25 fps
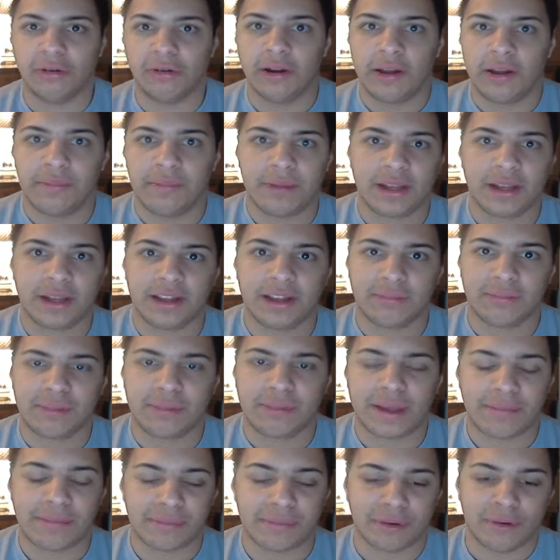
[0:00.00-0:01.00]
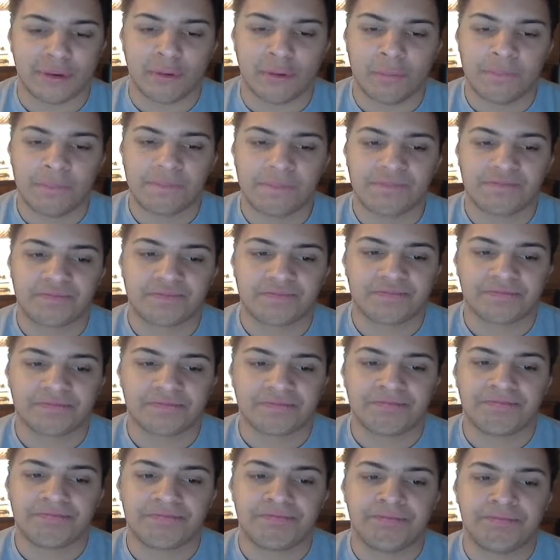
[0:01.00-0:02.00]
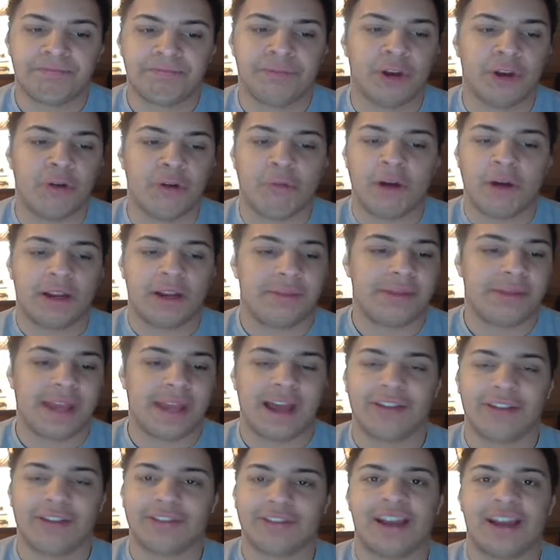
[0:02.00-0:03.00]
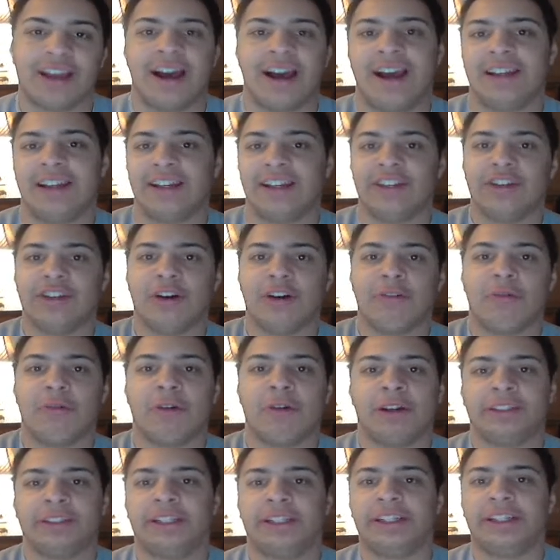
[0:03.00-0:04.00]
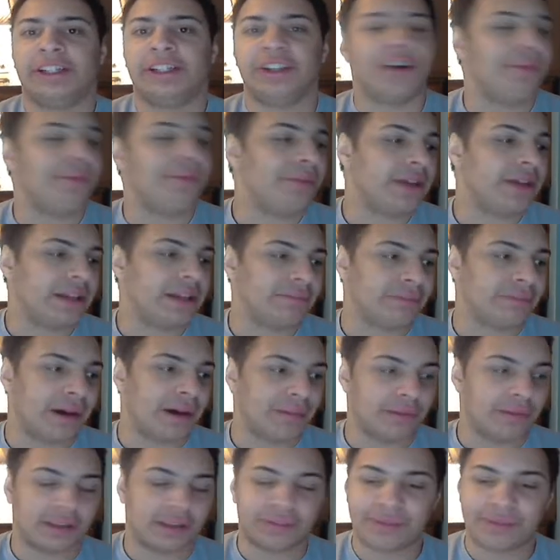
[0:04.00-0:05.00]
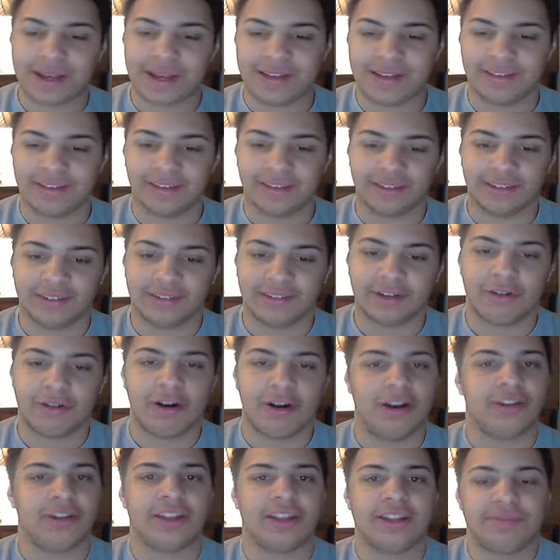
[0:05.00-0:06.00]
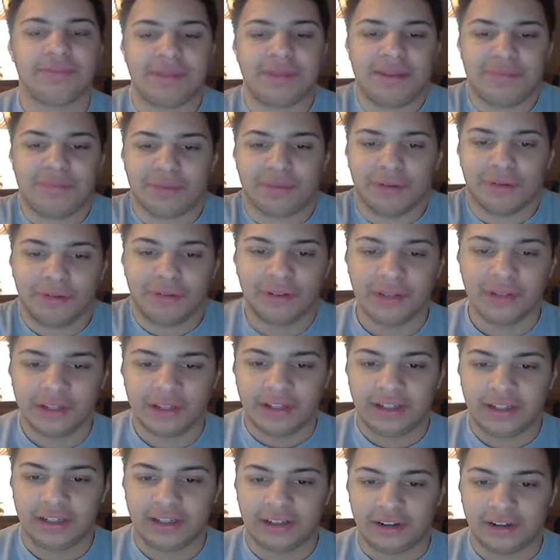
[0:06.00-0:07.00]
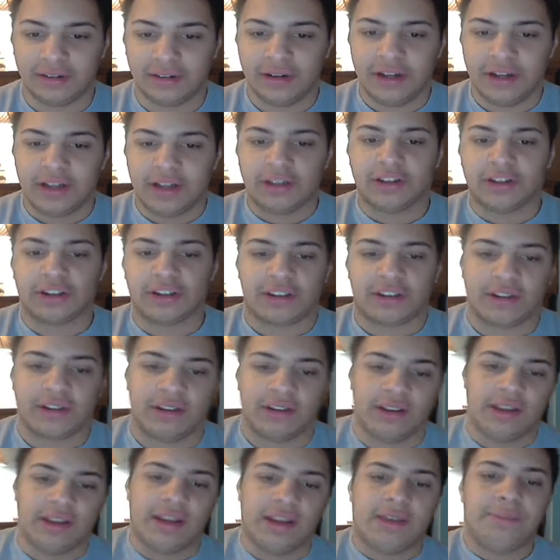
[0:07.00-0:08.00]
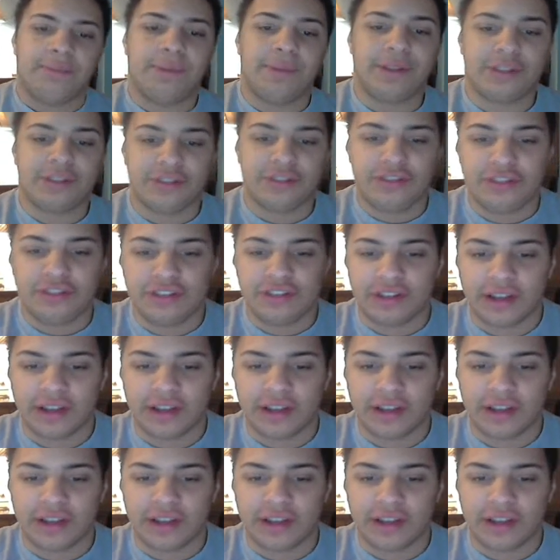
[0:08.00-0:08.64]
because people don't want to be outside and don't want to, be in public spaces. So all these people, look, Miss G